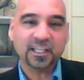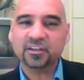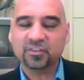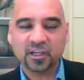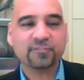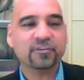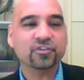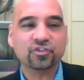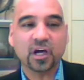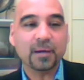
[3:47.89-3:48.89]
uh, you
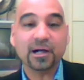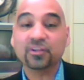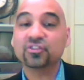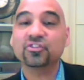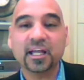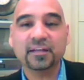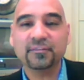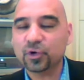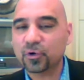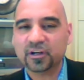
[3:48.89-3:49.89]
need a different
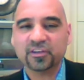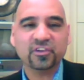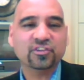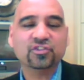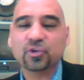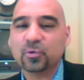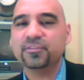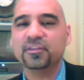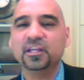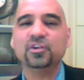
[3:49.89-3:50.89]
job outside of your
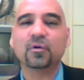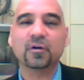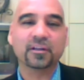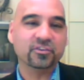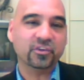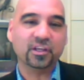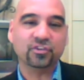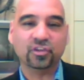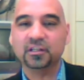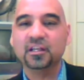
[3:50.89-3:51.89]
organization or within
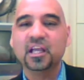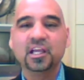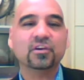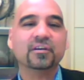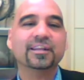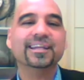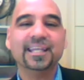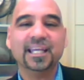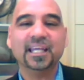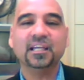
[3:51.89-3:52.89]
your organization.
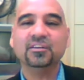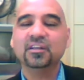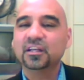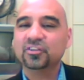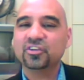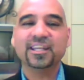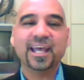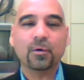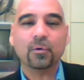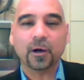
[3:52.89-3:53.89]
You're going to
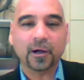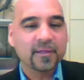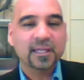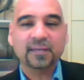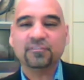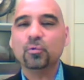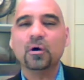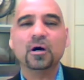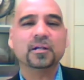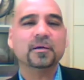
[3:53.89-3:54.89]
need to
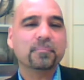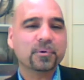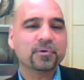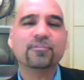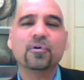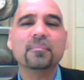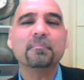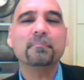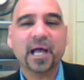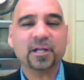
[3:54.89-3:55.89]
network. If you want
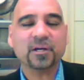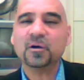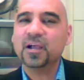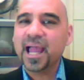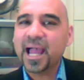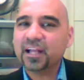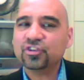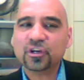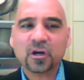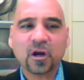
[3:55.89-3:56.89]
to perform
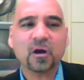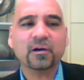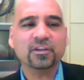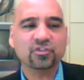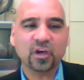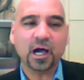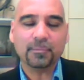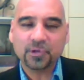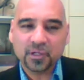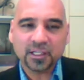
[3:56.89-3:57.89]
better at your
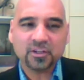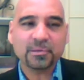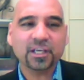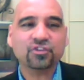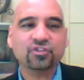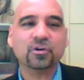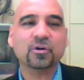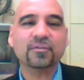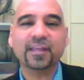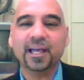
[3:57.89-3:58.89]
current job, you
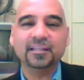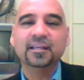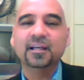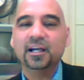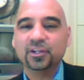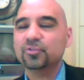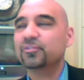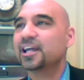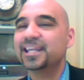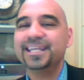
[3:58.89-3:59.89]
need to make sure
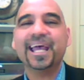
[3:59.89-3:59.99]
that